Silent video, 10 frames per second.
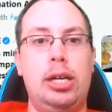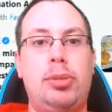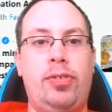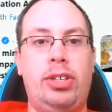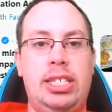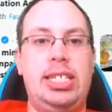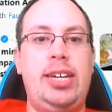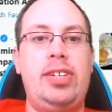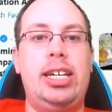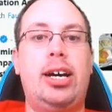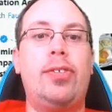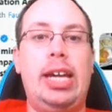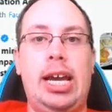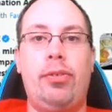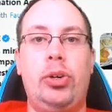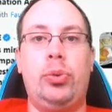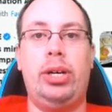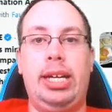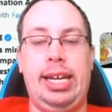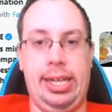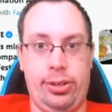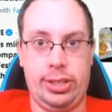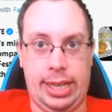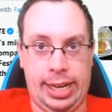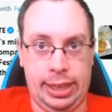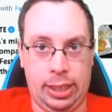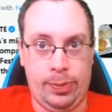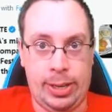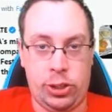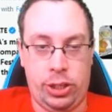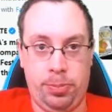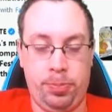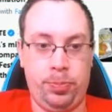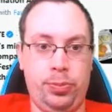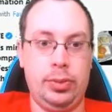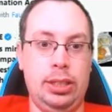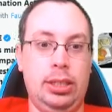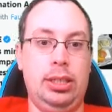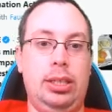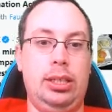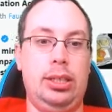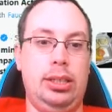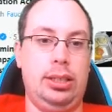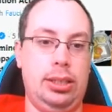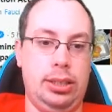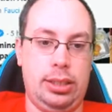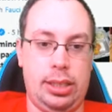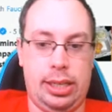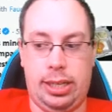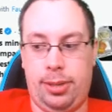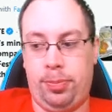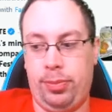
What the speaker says: but for the safety of everyone else at the convention. So,